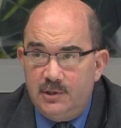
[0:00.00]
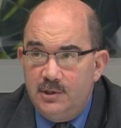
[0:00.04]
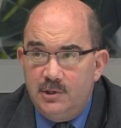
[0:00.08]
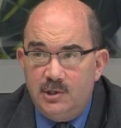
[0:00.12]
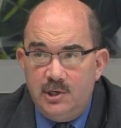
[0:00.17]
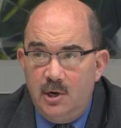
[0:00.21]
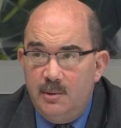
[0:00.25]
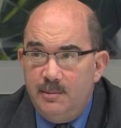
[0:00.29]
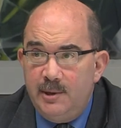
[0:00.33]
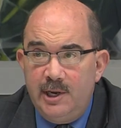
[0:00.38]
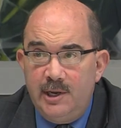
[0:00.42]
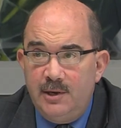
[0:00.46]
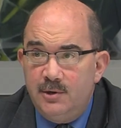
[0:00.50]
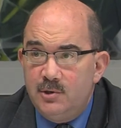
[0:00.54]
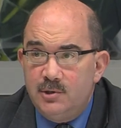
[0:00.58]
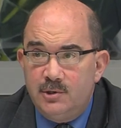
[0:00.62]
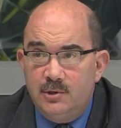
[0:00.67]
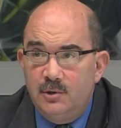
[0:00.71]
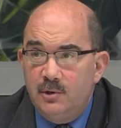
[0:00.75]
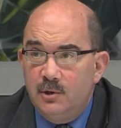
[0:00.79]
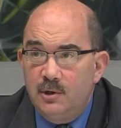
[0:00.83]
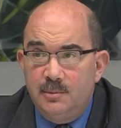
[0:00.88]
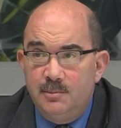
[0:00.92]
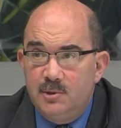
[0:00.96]
to Chairman
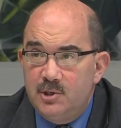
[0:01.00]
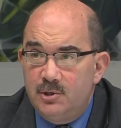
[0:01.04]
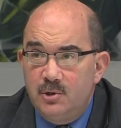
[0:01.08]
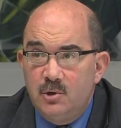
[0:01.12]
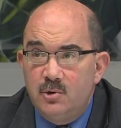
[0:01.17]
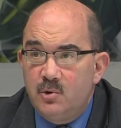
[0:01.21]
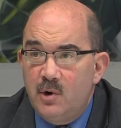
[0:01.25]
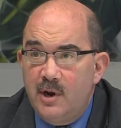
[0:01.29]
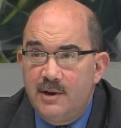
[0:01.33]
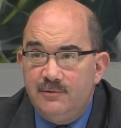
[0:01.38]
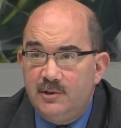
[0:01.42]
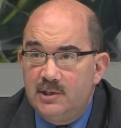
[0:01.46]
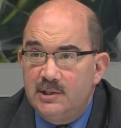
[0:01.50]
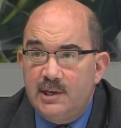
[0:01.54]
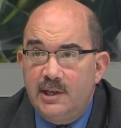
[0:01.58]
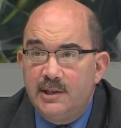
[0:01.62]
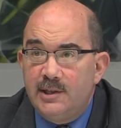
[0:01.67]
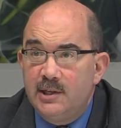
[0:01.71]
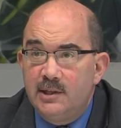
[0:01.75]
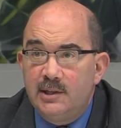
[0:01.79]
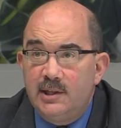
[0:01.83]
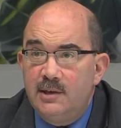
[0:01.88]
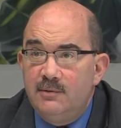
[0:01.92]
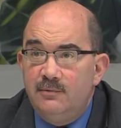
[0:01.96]
Anderson or Commissioner Dreyfus. I
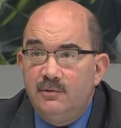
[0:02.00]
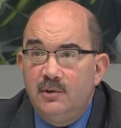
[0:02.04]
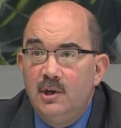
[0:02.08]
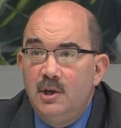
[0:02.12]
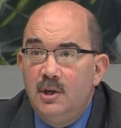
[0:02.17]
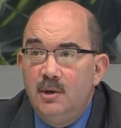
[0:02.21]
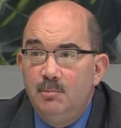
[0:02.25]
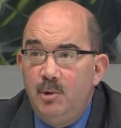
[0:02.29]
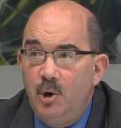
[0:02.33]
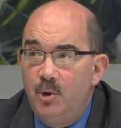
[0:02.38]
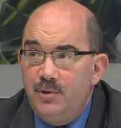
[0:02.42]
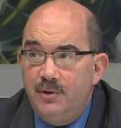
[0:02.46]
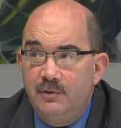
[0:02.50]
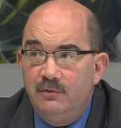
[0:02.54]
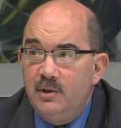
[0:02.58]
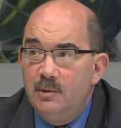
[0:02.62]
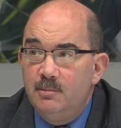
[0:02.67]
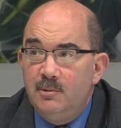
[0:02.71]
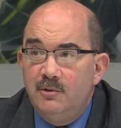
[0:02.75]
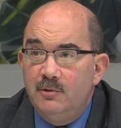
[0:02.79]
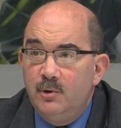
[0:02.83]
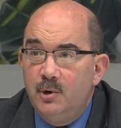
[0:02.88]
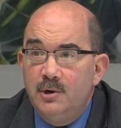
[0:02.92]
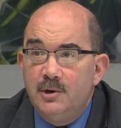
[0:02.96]
think both of
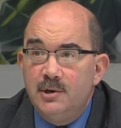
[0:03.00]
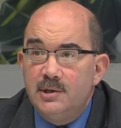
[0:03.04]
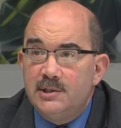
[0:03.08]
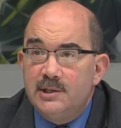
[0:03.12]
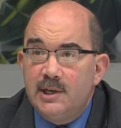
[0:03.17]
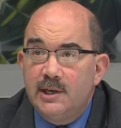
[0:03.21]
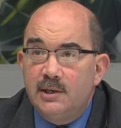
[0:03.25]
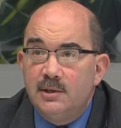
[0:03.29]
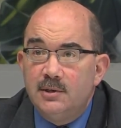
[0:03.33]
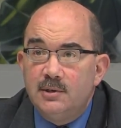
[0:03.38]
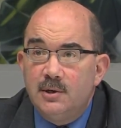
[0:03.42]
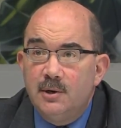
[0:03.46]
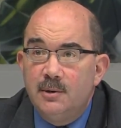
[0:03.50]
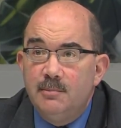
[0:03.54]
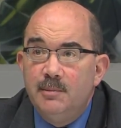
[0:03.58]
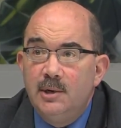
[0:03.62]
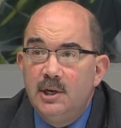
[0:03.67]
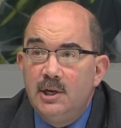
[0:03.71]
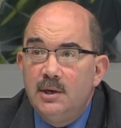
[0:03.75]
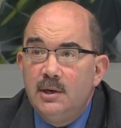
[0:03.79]
them have earned a second term.